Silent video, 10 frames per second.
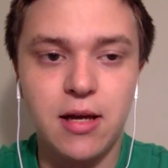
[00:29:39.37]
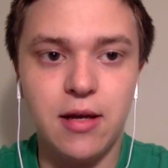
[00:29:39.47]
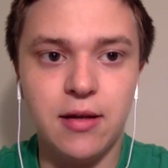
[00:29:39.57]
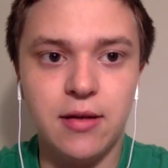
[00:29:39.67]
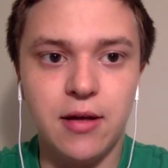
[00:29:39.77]

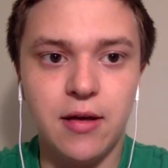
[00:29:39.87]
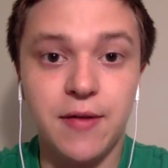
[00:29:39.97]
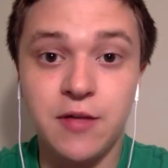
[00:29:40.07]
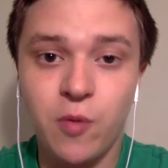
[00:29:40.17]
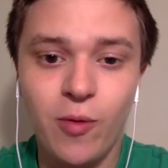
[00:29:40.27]
And
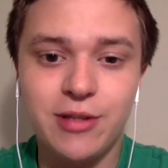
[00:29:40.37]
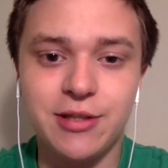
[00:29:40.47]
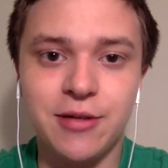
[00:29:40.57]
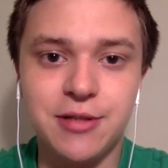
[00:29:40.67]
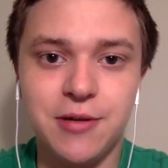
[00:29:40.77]
thanks for
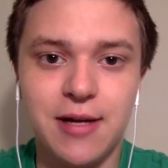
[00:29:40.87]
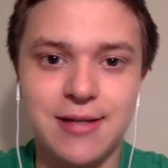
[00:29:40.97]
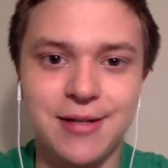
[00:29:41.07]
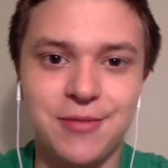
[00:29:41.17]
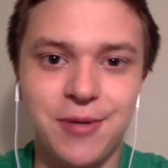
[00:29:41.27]
watching. I'll see you guys
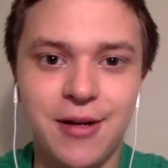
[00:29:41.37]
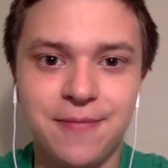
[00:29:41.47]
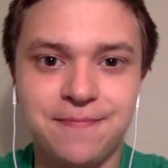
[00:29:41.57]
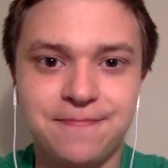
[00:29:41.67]
next week.